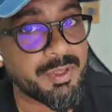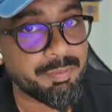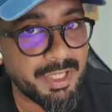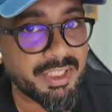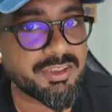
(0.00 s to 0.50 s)

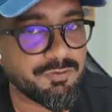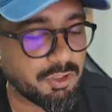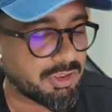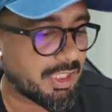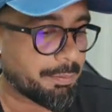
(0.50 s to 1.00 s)
page
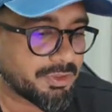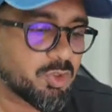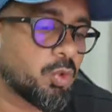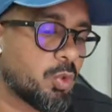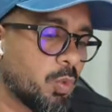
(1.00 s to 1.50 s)
for the
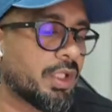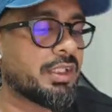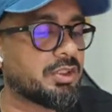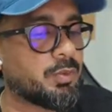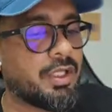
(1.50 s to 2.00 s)
episode one
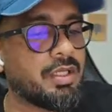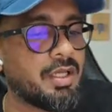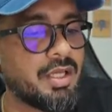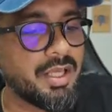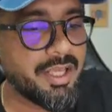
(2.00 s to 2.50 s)
as well.
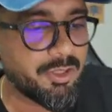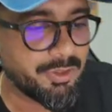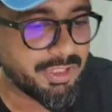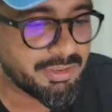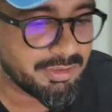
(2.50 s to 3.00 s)
Hey
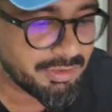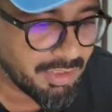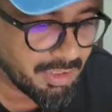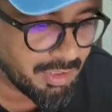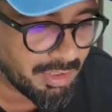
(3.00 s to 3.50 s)

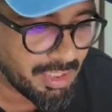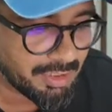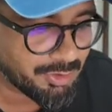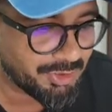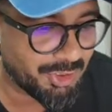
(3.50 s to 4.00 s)
Rohit,
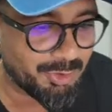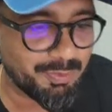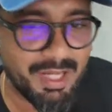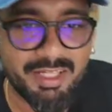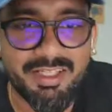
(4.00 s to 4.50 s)
glad to see you
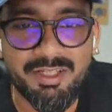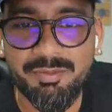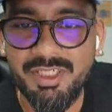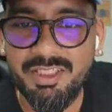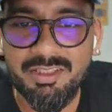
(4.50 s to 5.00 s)
back here,
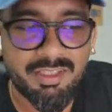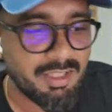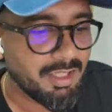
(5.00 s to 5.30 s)
buddy.